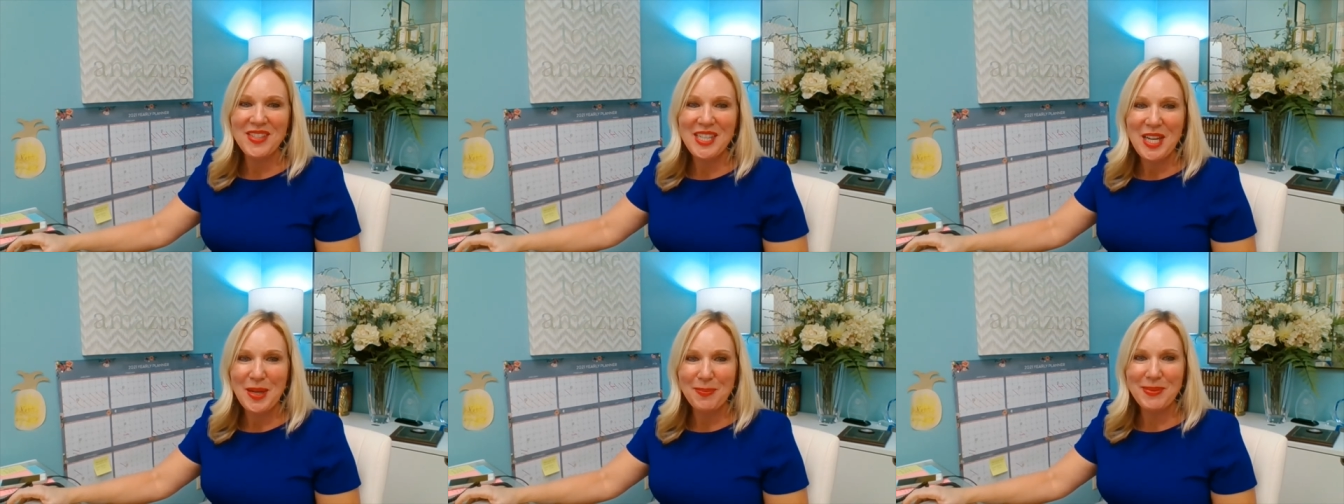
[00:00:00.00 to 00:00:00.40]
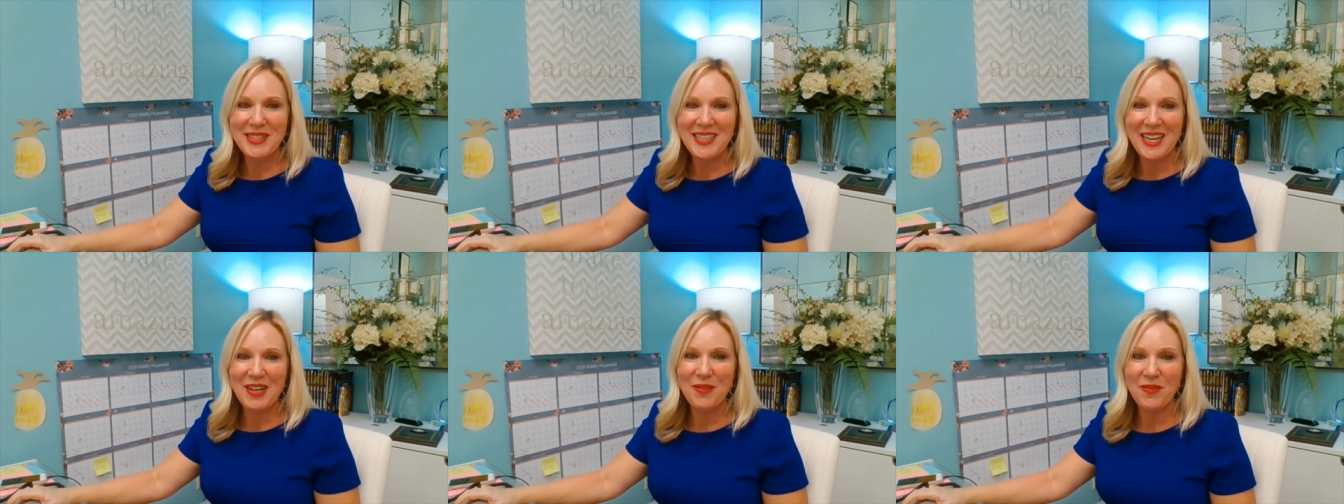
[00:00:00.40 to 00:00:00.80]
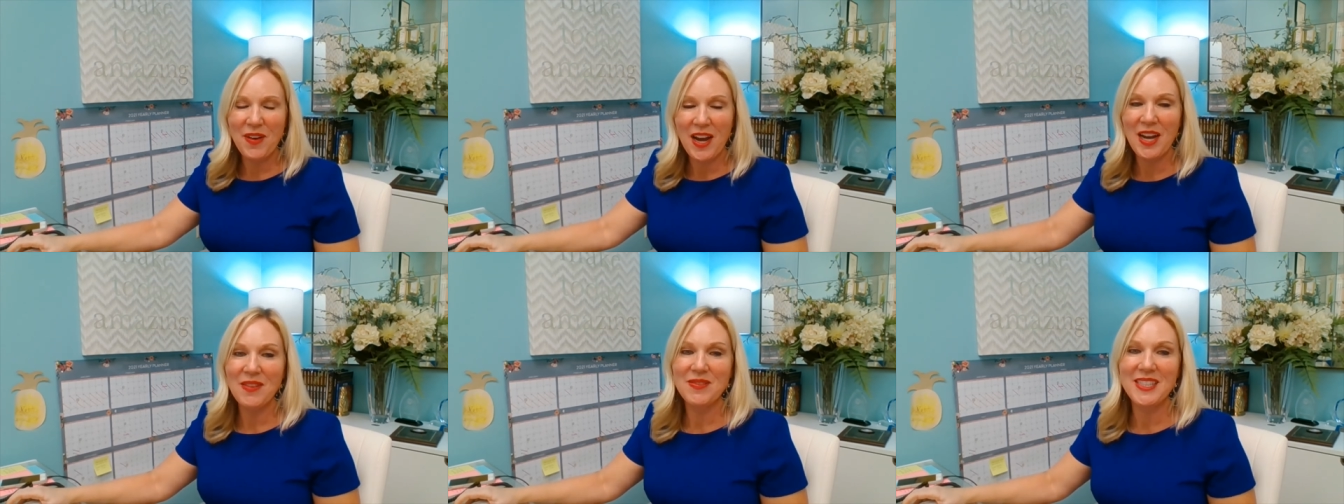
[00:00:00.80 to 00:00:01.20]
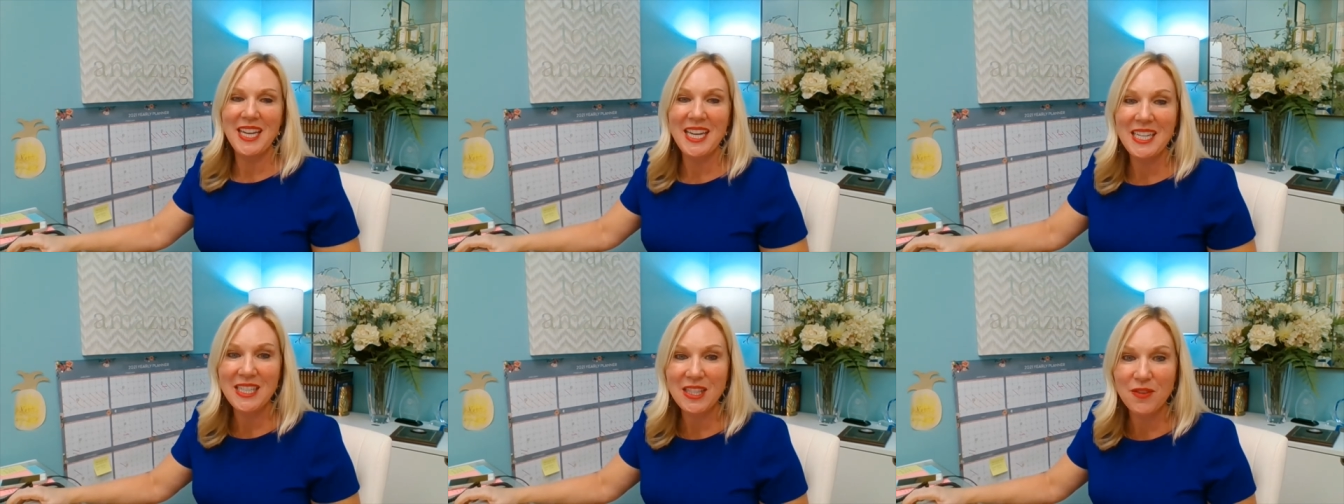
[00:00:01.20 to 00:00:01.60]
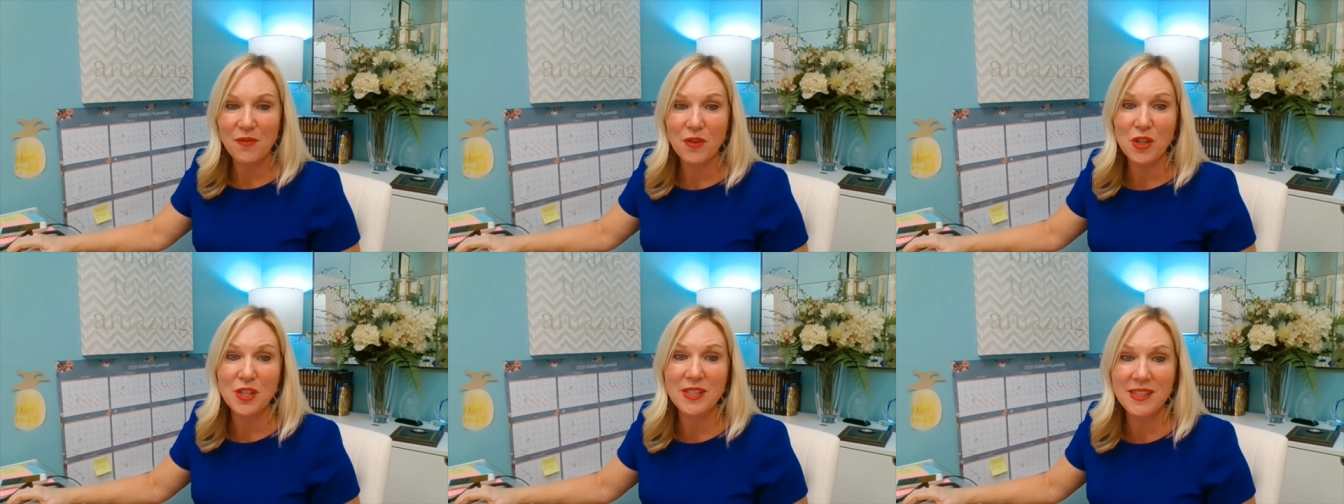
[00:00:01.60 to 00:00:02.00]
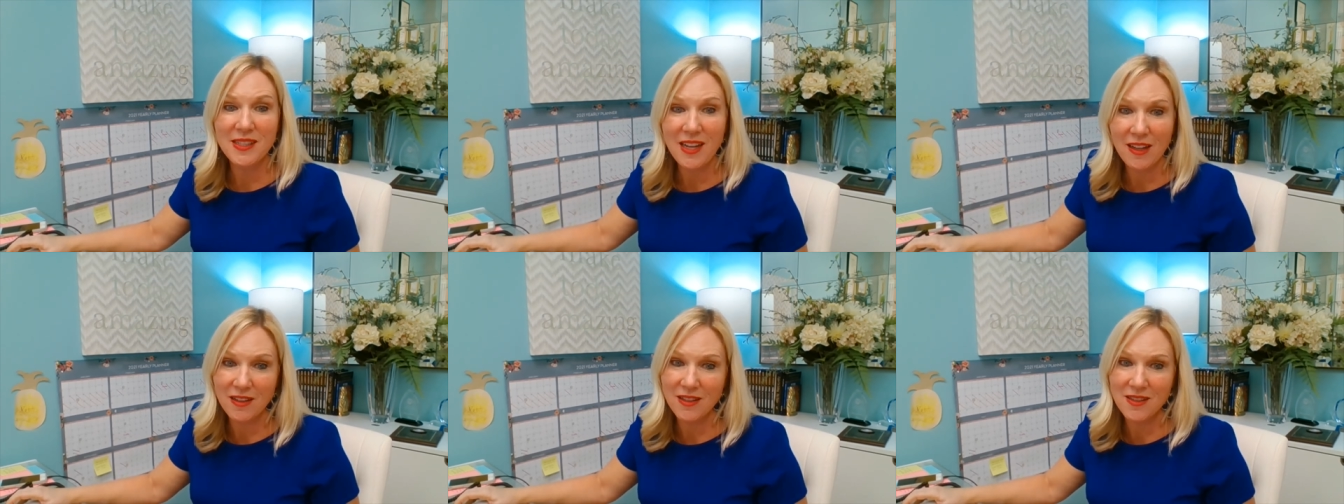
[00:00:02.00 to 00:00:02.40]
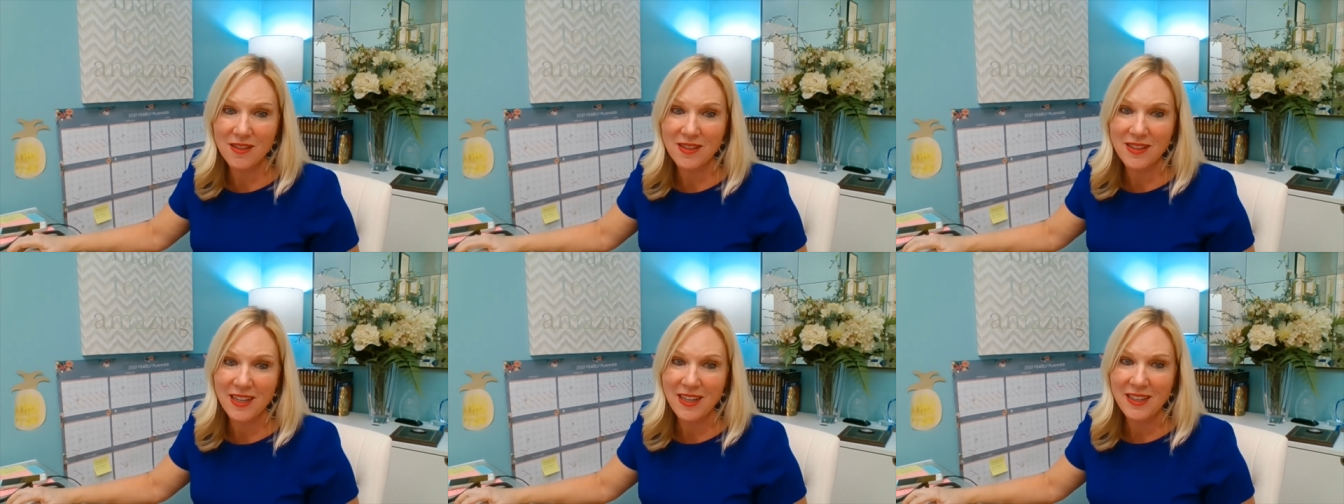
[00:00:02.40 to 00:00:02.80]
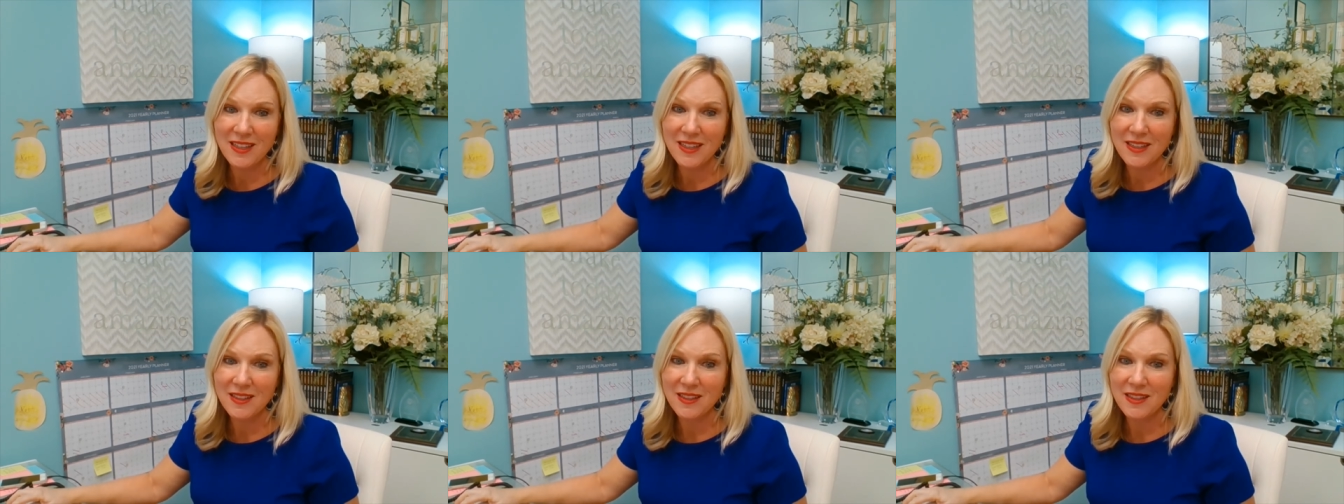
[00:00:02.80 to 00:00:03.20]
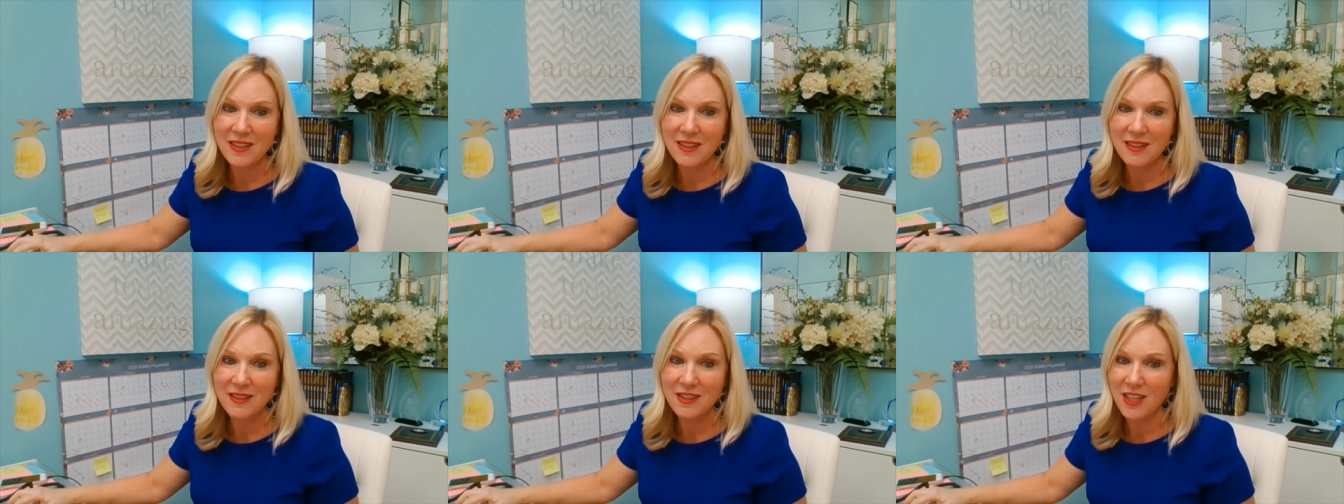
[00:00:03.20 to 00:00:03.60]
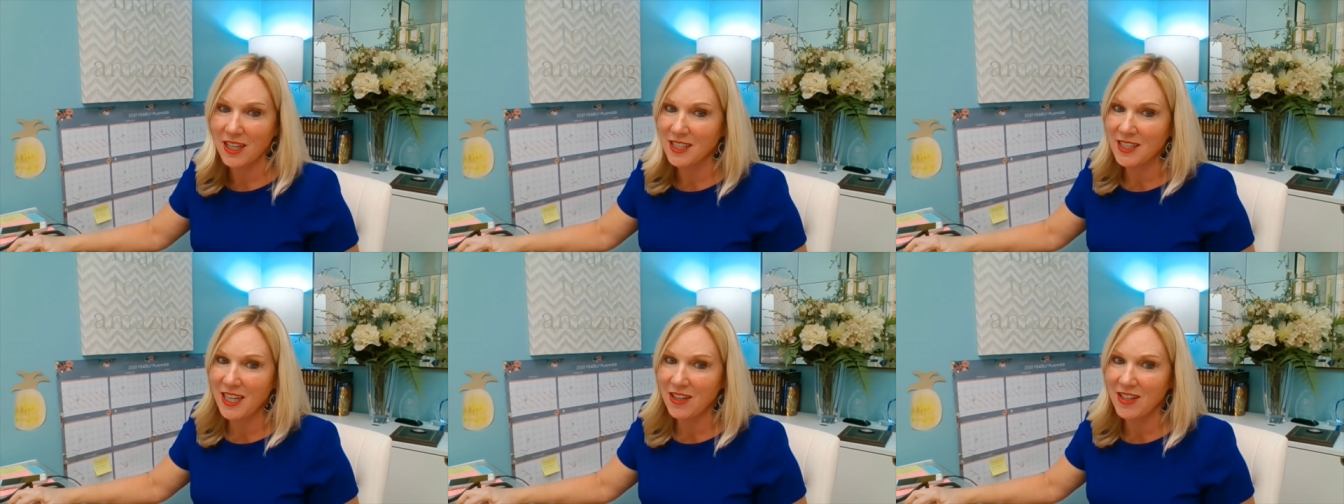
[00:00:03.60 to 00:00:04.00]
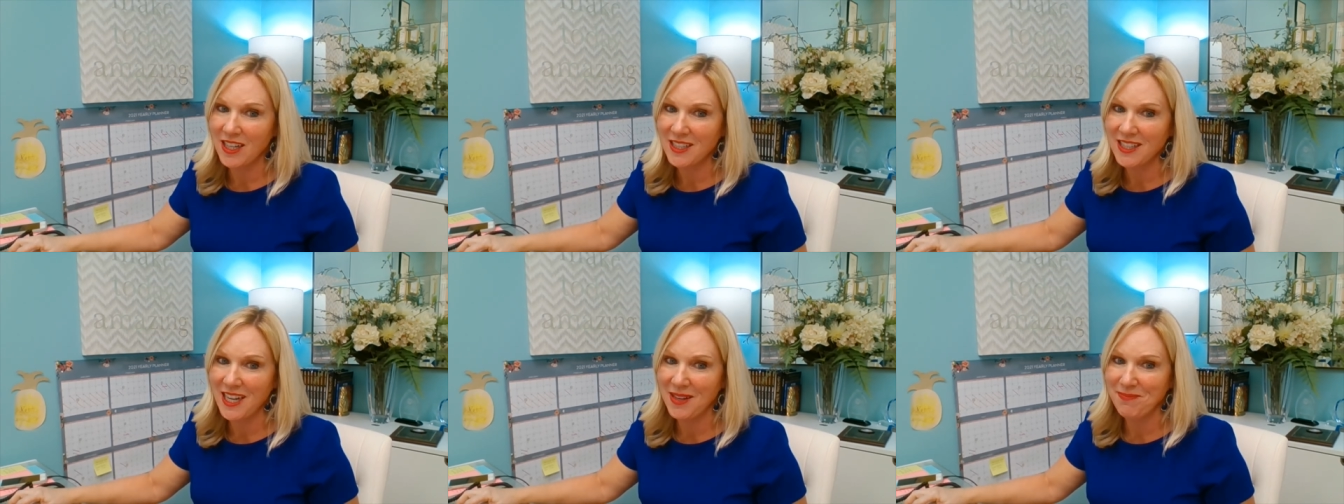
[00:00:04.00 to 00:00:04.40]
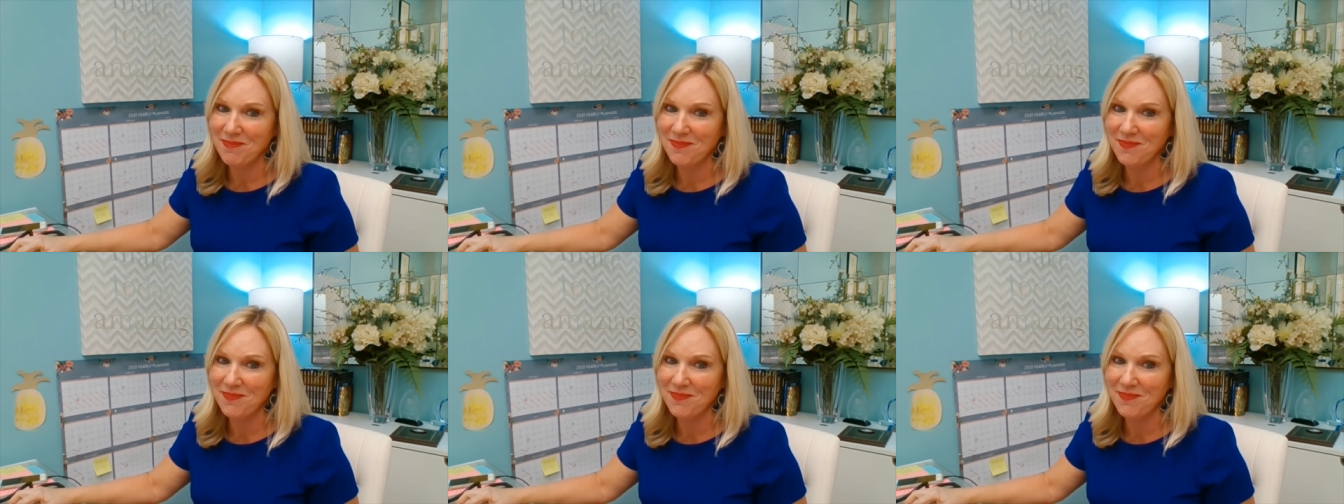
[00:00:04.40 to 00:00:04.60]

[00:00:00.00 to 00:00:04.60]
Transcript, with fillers: Tips in Five Days for Sellers. Check us out next time.